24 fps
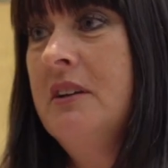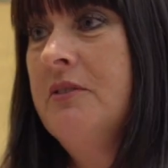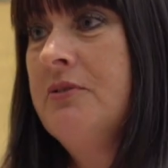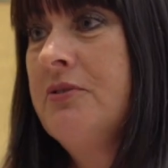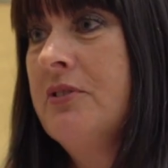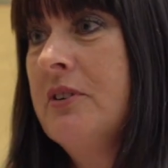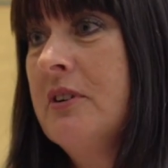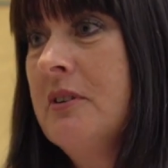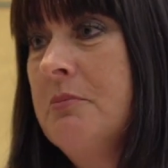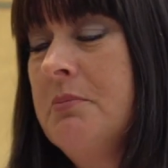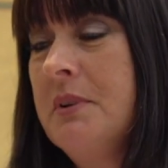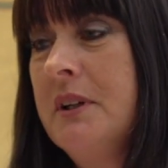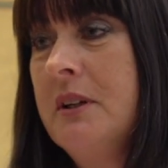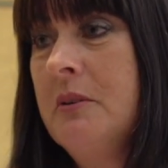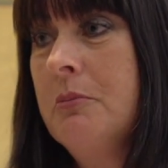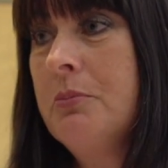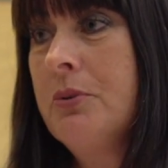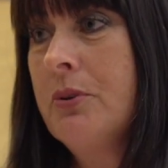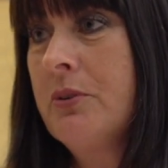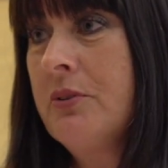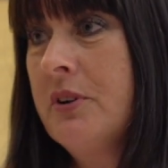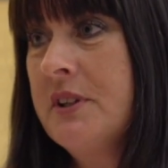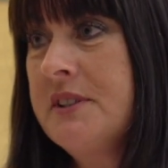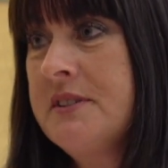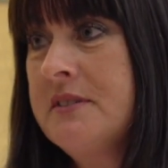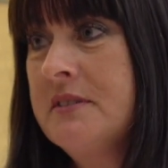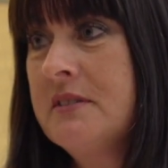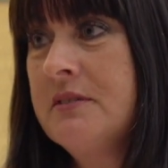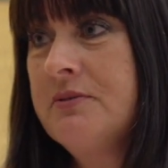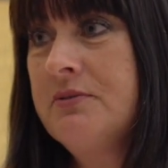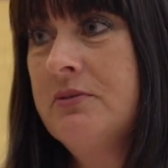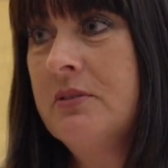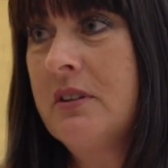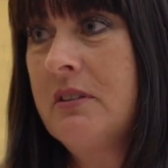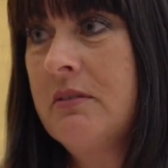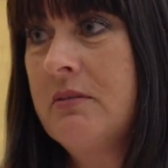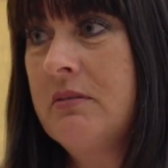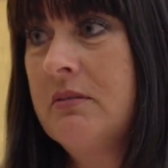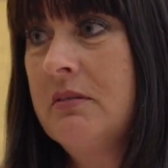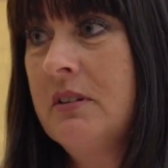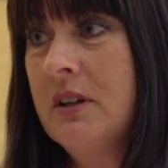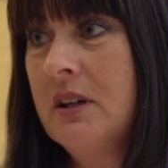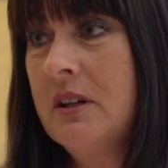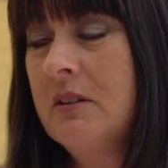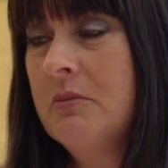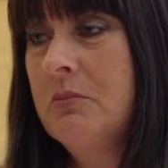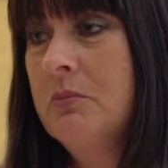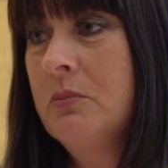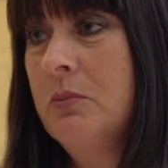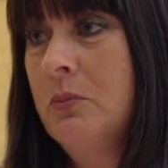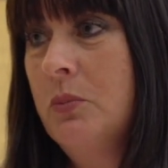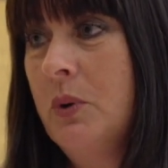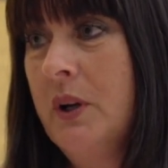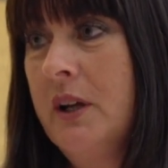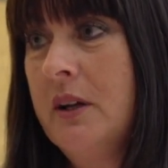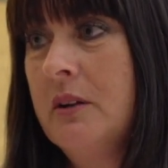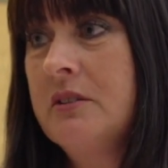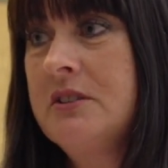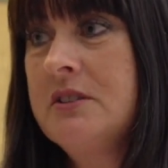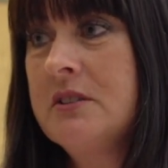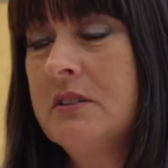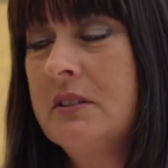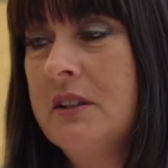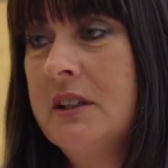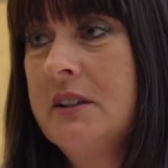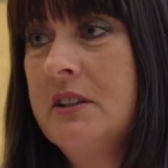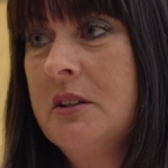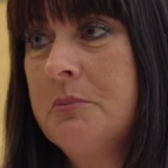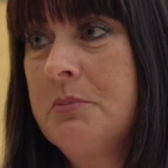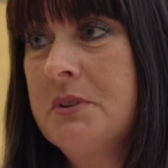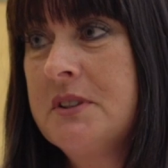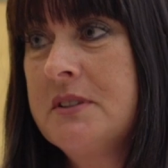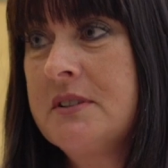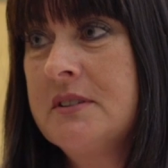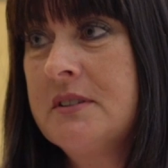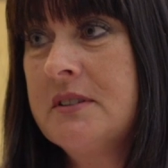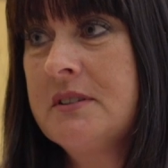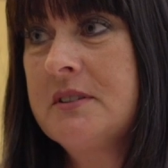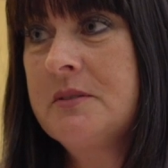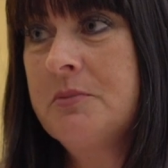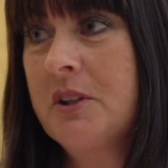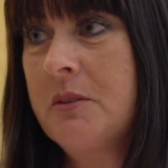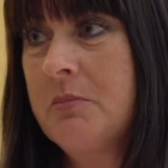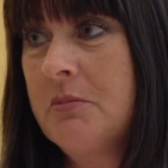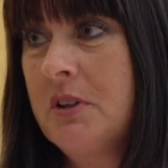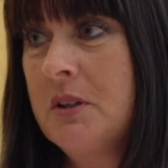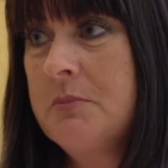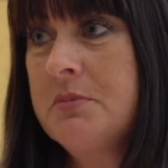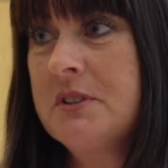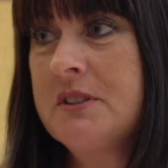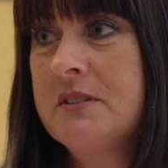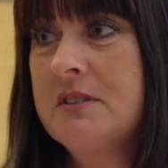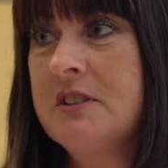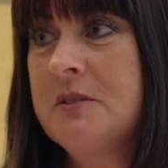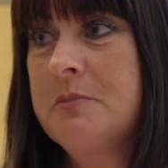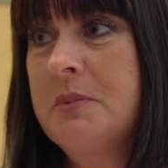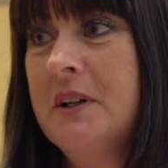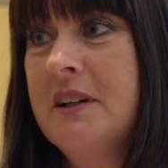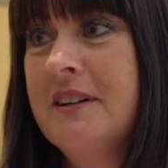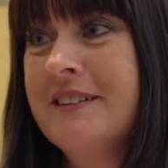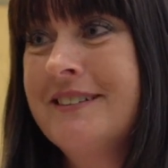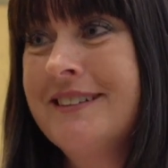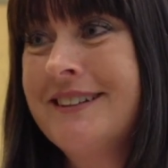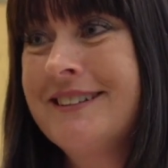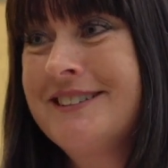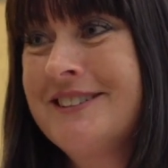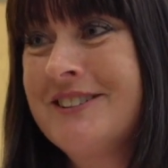for being progressive with where to lead the business with my business partner.